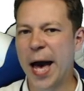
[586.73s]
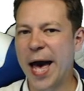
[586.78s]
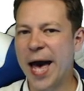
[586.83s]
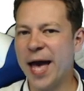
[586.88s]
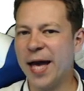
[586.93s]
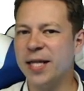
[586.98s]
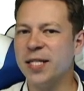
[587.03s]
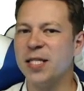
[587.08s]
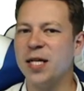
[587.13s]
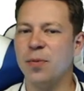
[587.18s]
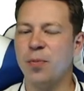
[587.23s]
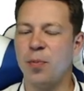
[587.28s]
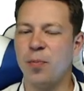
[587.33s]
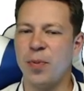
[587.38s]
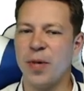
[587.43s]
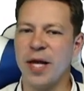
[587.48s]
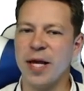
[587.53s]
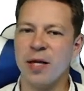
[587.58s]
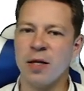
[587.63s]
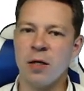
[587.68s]
end up
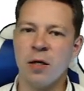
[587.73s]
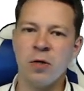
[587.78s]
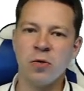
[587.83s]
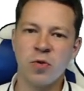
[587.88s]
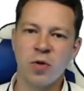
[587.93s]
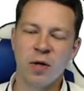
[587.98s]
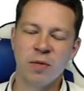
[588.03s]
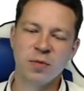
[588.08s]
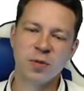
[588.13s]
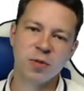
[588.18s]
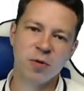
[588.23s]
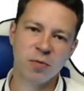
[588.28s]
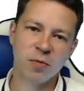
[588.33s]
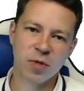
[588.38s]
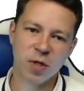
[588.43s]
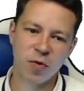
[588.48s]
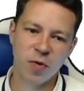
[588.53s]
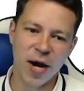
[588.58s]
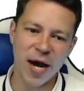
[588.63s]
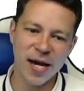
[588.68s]
playing no trumps from
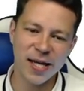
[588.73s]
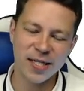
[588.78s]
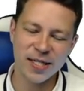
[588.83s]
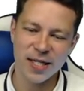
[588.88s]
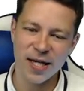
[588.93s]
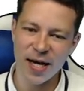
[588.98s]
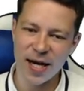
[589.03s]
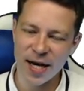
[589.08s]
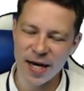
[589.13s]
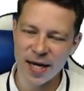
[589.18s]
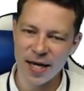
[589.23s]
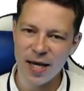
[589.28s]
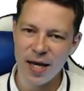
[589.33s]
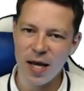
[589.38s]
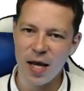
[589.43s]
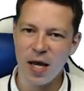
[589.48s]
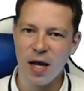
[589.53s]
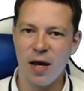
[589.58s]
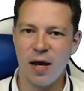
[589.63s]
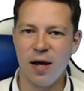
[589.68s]
the right side,
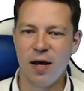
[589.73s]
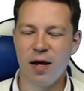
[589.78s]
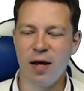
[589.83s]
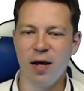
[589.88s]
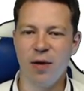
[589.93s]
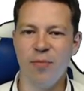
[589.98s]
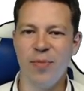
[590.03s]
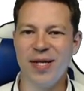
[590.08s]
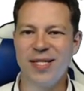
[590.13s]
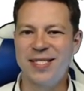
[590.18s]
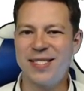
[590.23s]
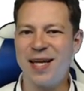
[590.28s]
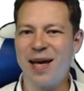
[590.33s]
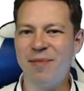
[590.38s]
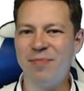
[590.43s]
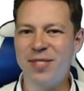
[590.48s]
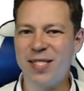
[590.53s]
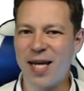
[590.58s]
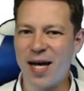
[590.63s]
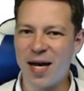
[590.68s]
but
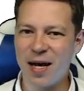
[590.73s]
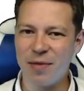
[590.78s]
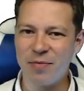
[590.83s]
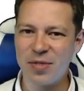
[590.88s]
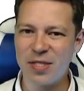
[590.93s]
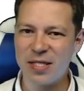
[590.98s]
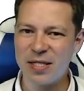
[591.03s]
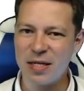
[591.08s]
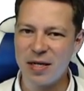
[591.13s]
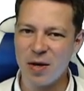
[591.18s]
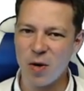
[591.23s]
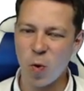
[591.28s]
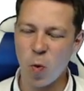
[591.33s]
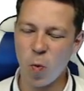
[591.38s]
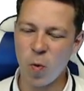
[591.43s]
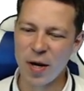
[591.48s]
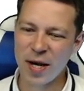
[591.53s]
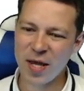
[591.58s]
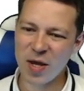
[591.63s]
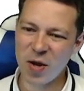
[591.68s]
sometimes
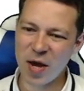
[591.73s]
when you